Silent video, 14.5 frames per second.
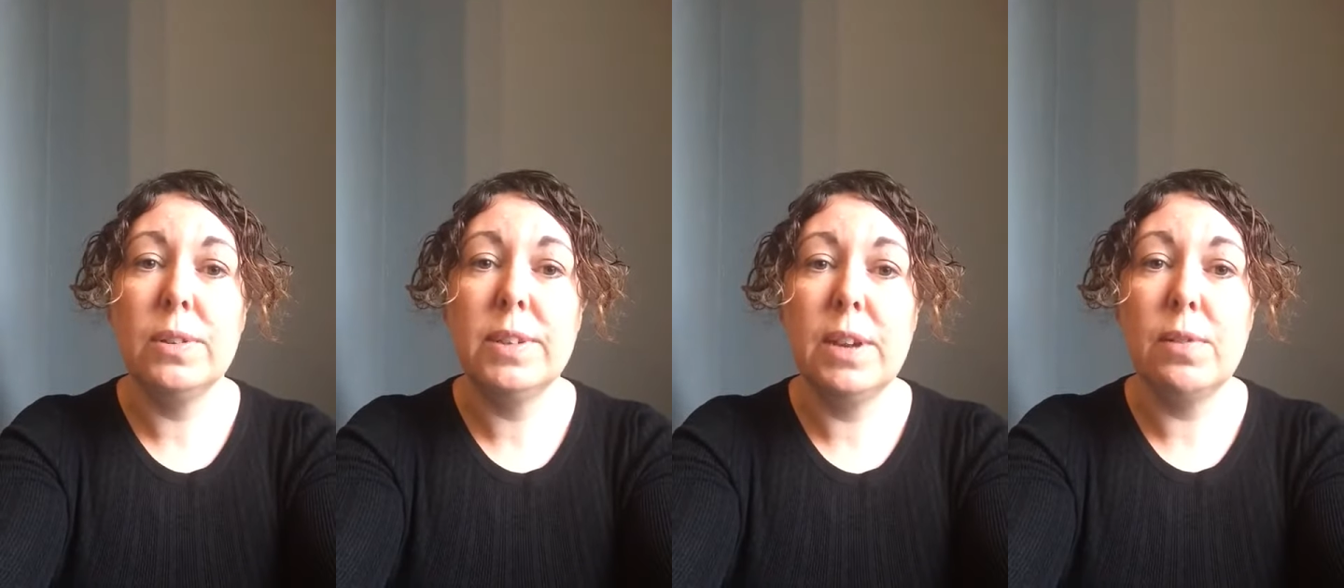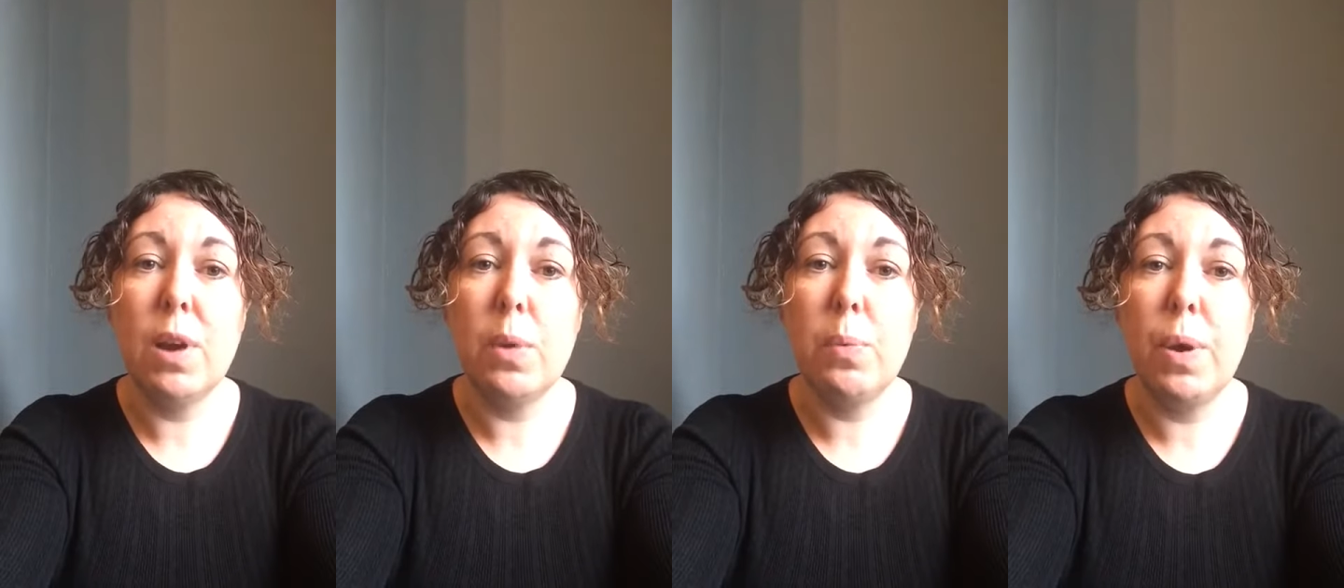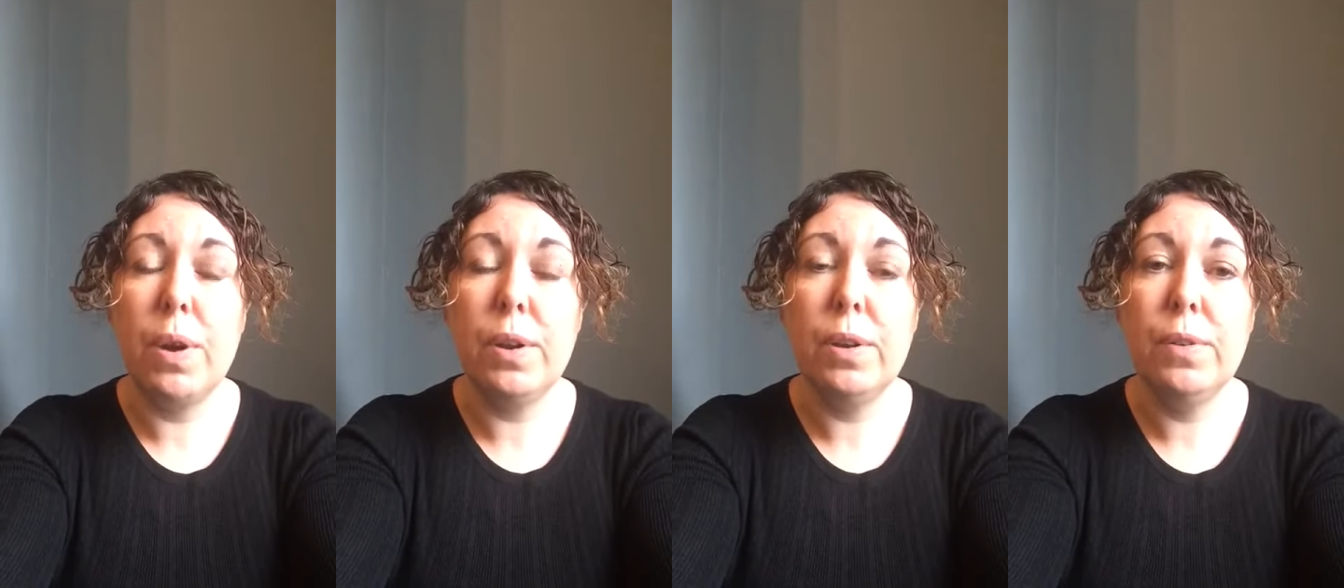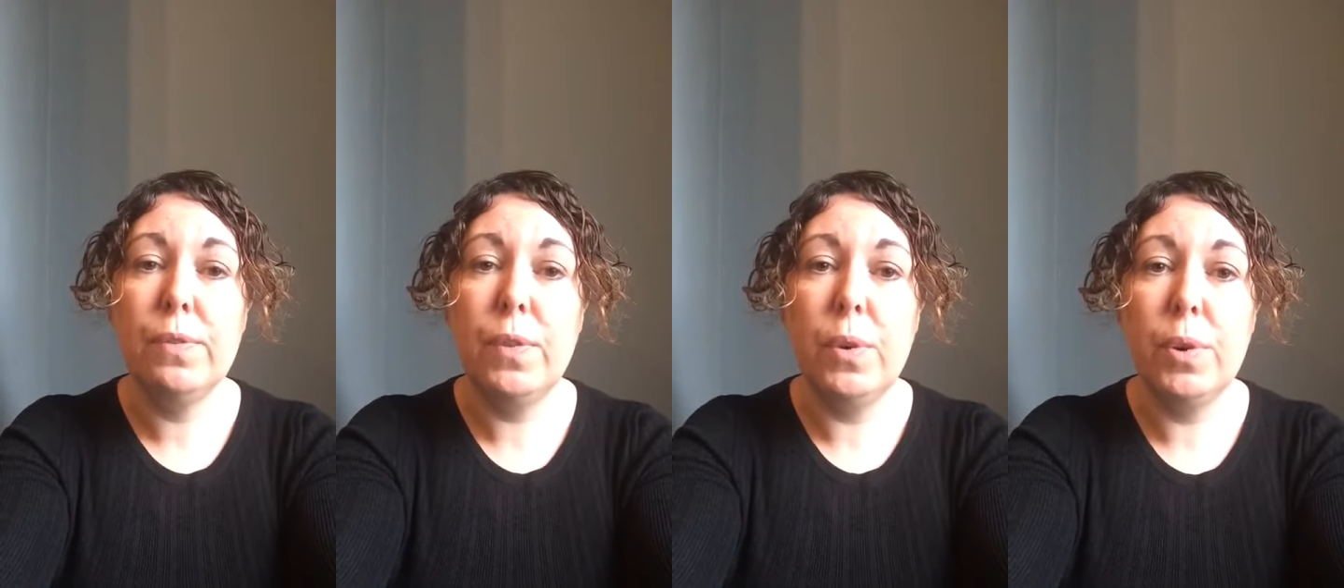
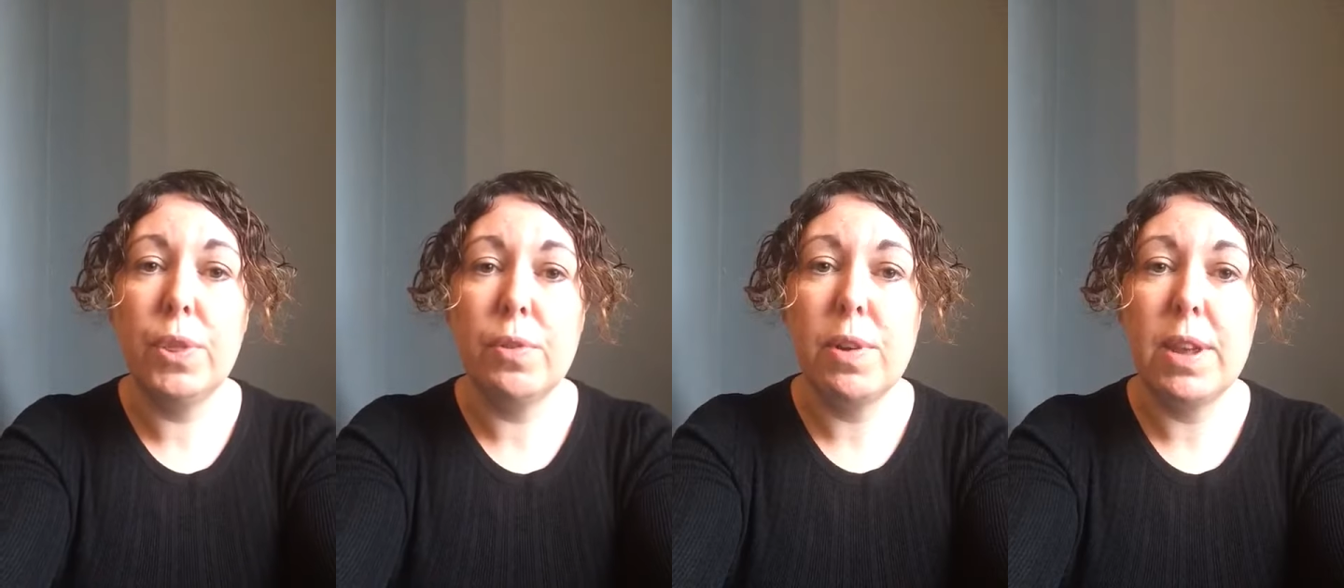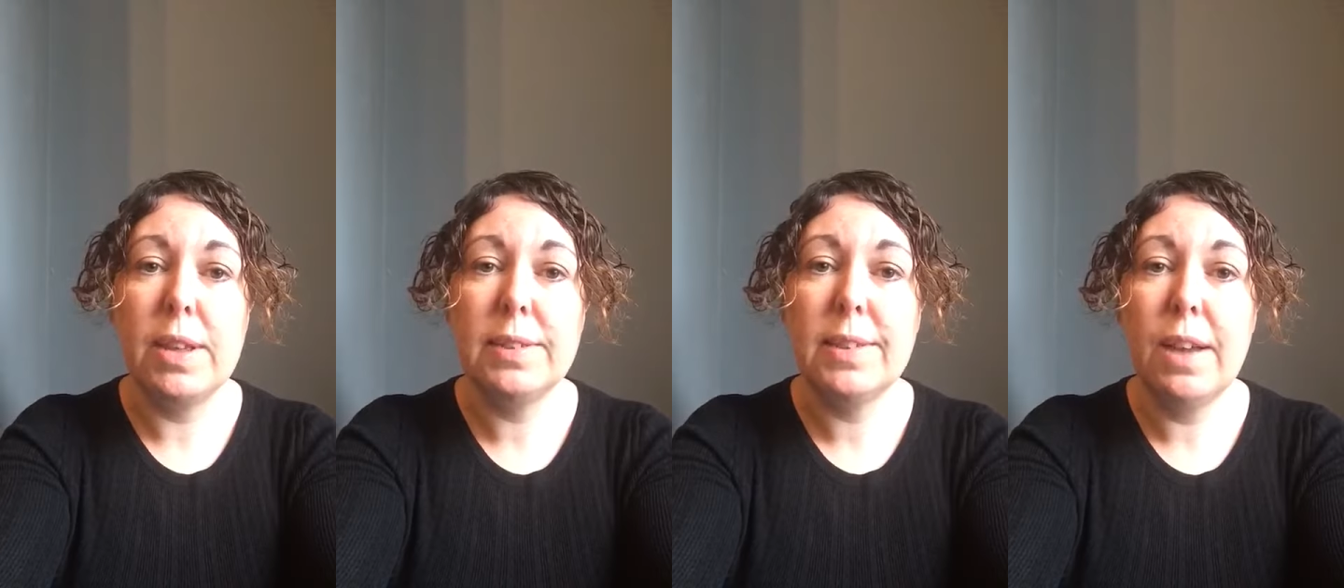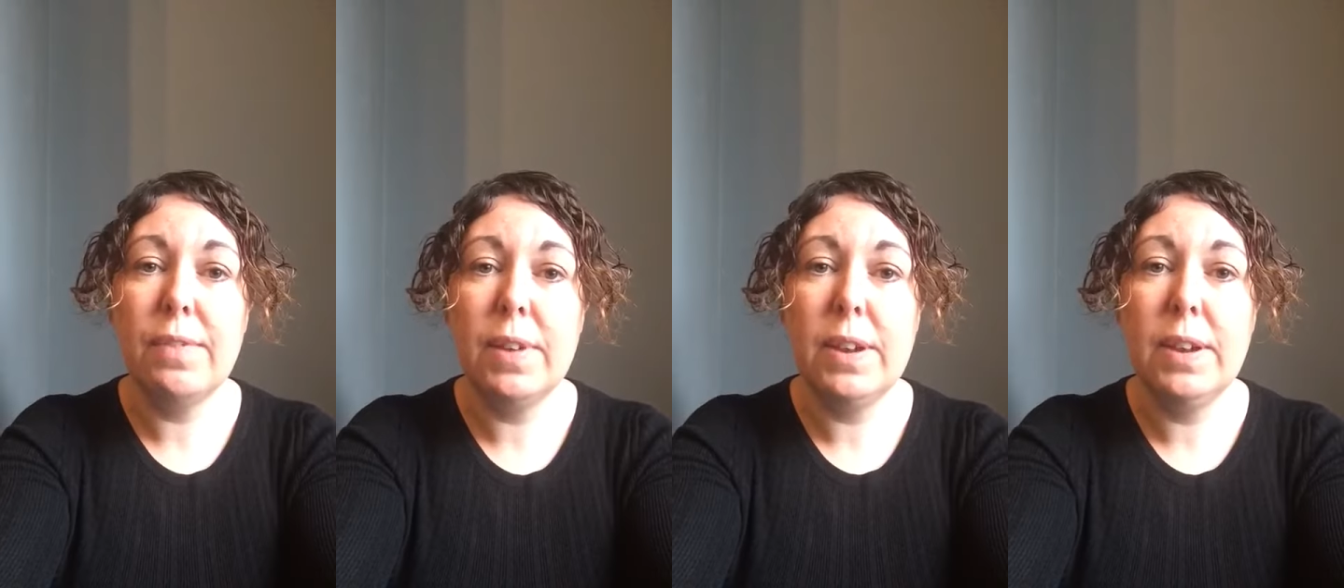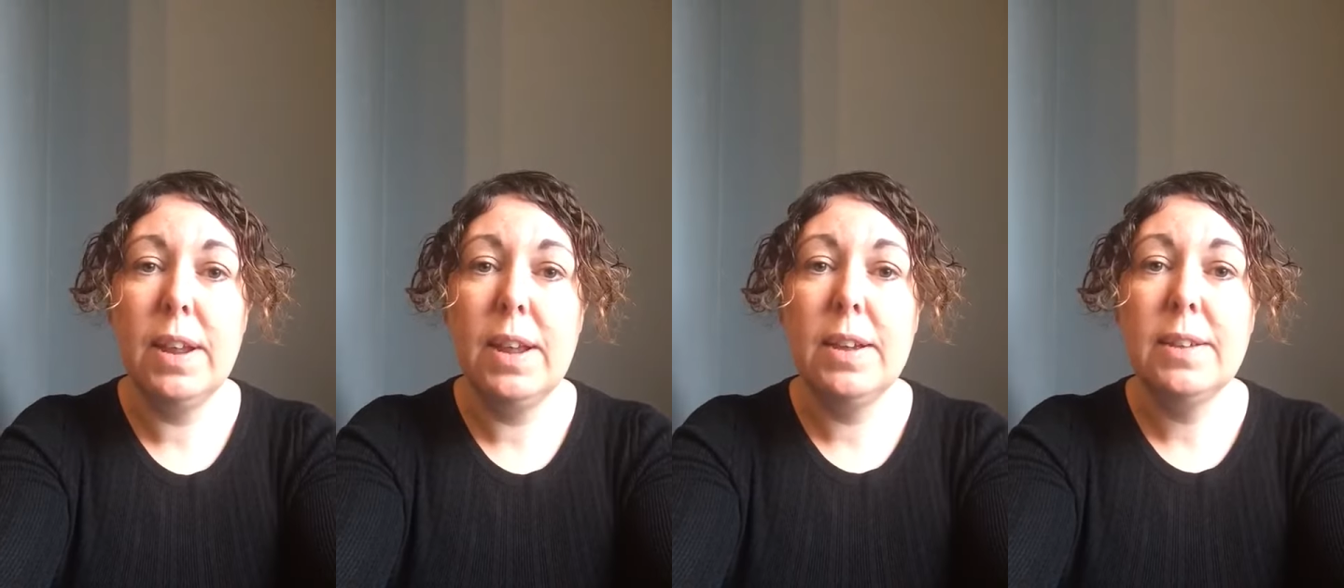01437